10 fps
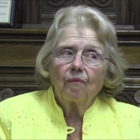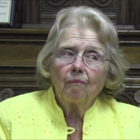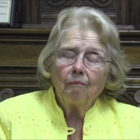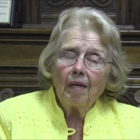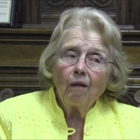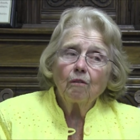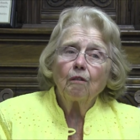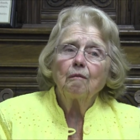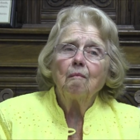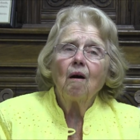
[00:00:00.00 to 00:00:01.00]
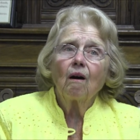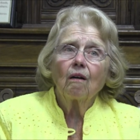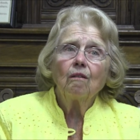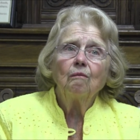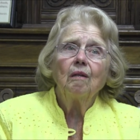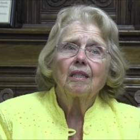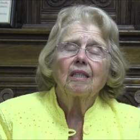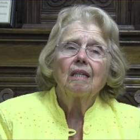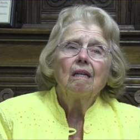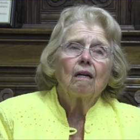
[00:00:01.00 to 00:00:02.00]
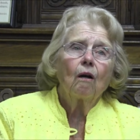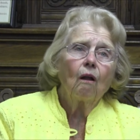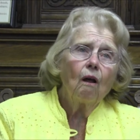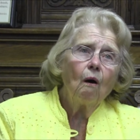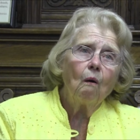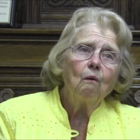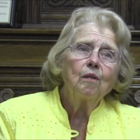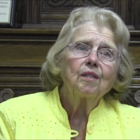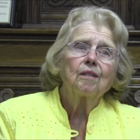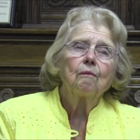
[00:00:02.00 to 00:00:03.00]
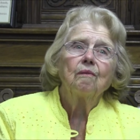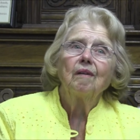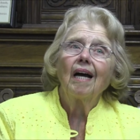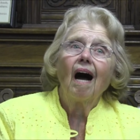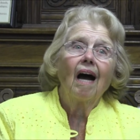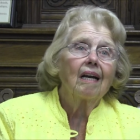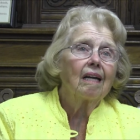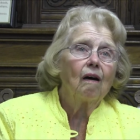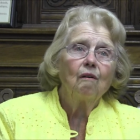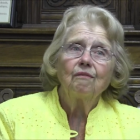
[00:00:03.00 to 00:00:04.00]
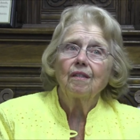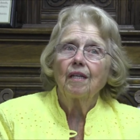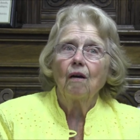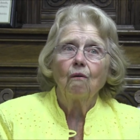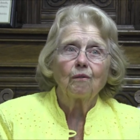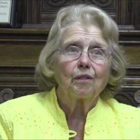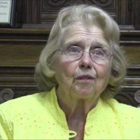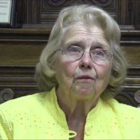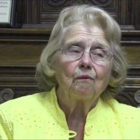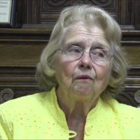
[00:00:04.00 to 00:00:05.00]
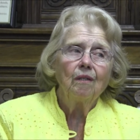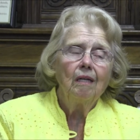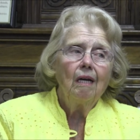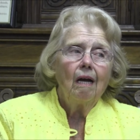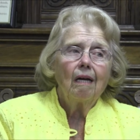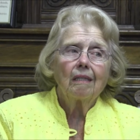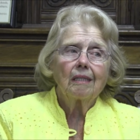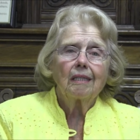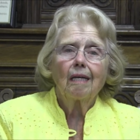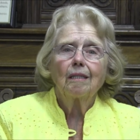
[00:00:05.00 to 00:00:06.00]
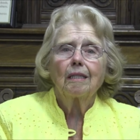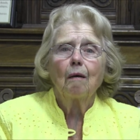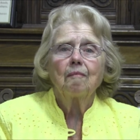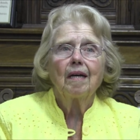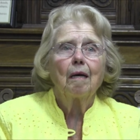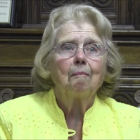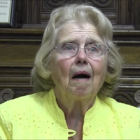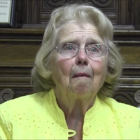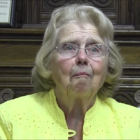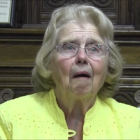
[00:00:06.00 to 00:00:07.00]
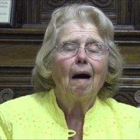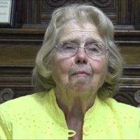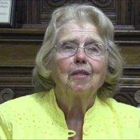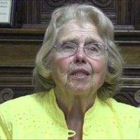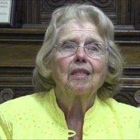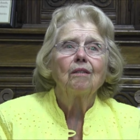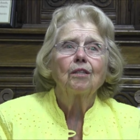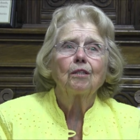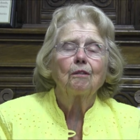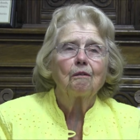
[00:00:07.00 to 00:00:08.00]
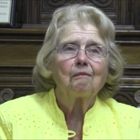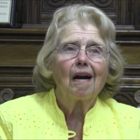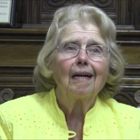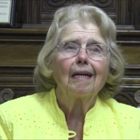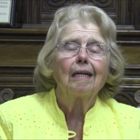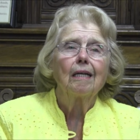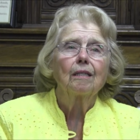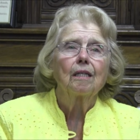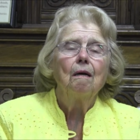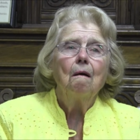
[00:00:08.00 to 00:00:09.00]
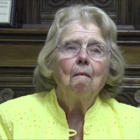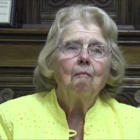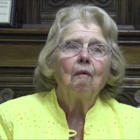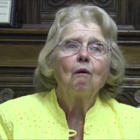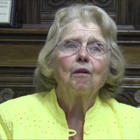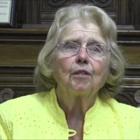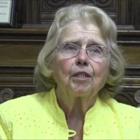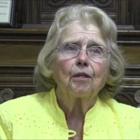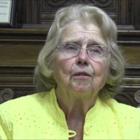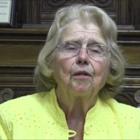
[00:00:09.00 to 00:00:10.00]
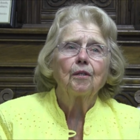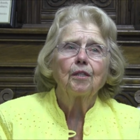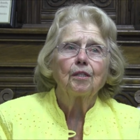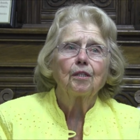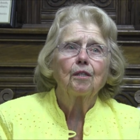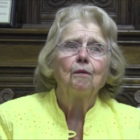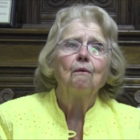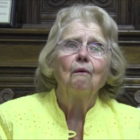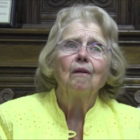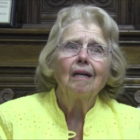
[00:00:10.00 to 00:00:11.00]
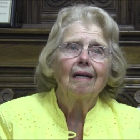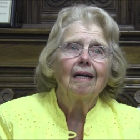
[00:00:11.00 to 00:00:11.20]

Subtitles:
Mildred Morrow was closed. I loved the old school and said something about Bob Zylstra riding his motor scooter to school,